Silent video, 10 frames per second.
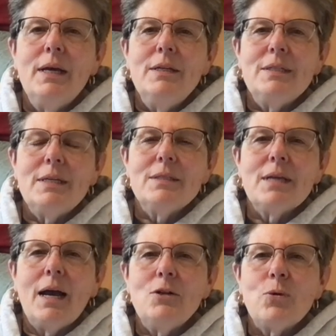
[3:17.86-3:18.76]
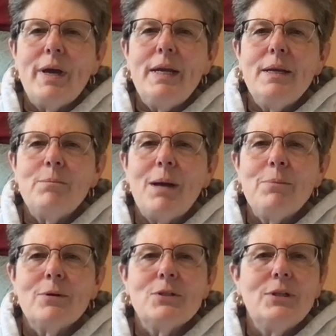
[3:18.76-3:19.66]
Since I traded in my
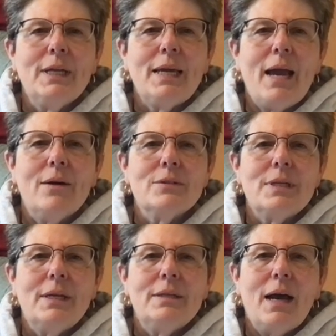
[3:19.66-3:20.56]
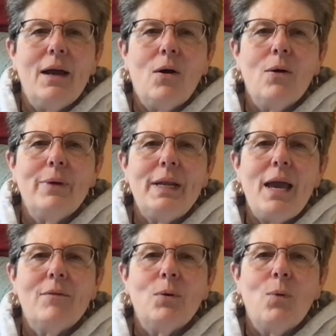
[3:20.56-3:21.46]
personal accounts and I already
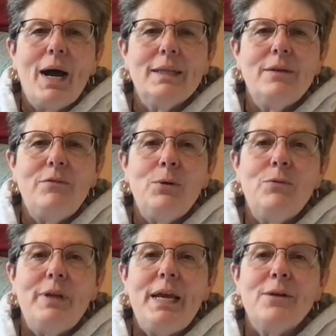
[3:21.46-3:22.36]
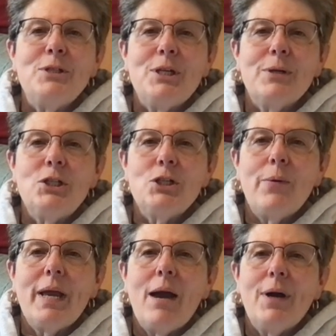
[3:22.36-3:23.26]
have a widely viewed video series
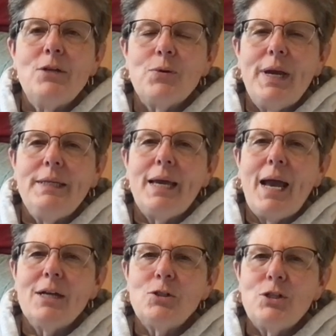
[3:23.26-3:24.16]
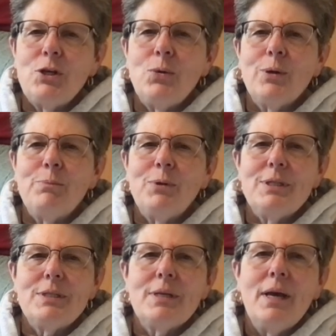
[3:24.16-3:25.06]
showing how I trade cash secured
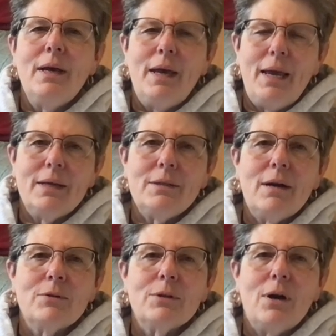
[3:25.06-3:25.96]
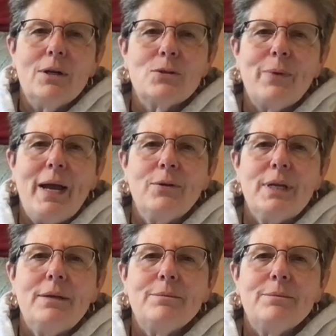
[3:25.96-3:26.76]
puts and covered calls around it.